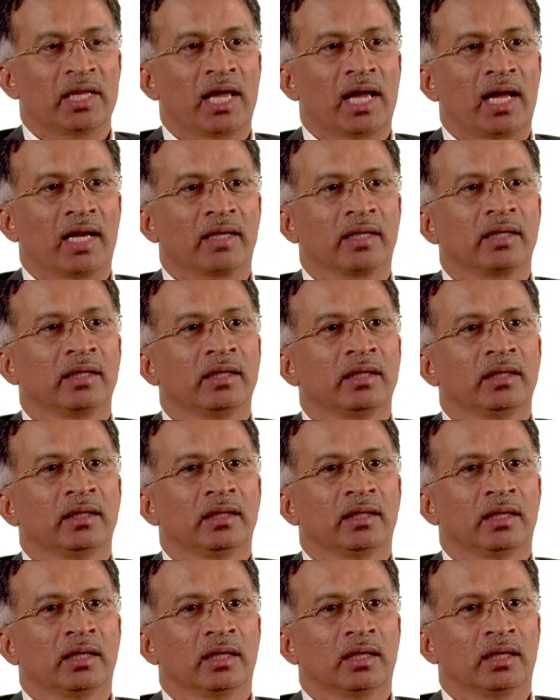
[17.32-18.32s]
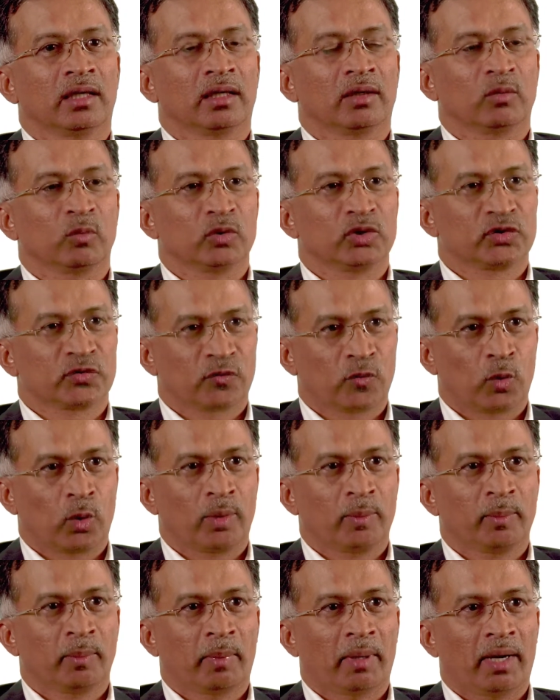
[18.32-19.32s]
that uh, was
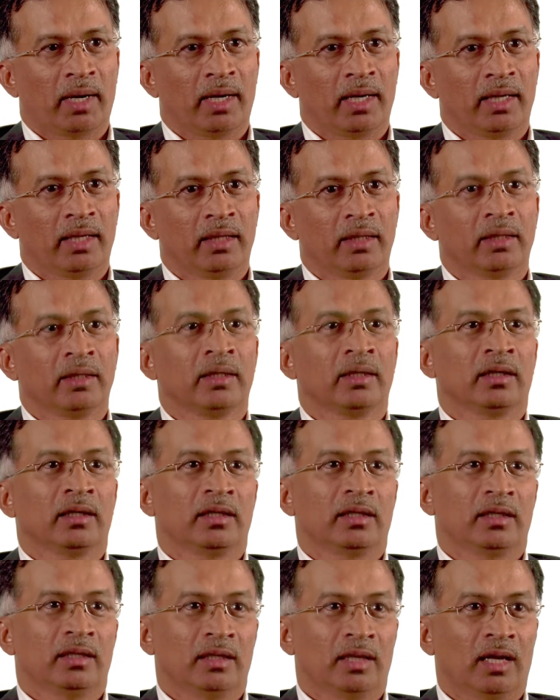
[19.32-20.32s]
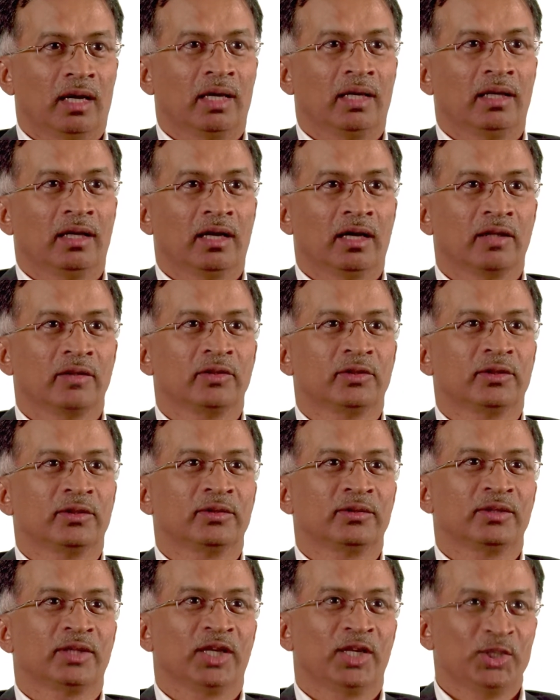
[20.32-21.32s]
formed by nine
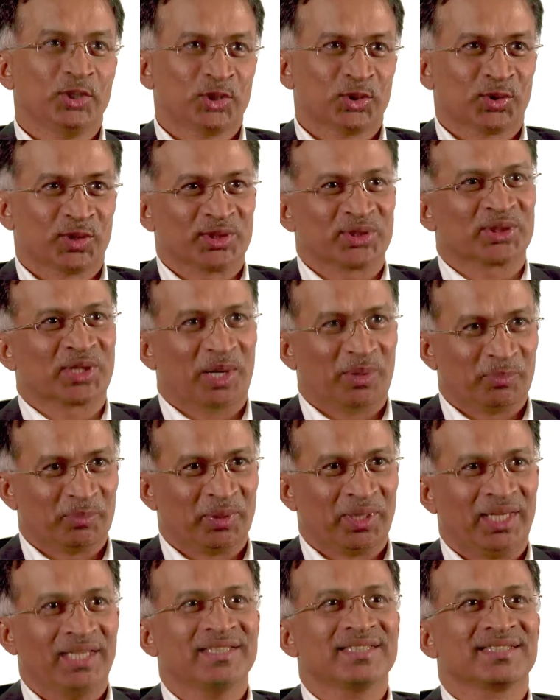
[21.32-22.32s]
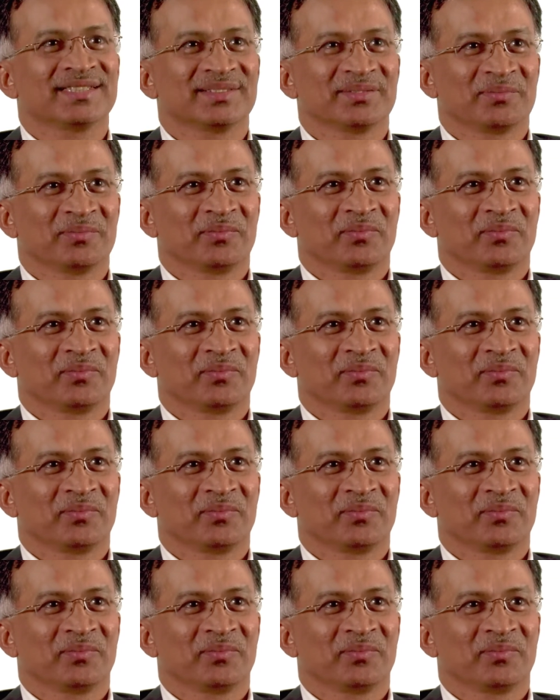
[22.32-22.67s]
other insurance companies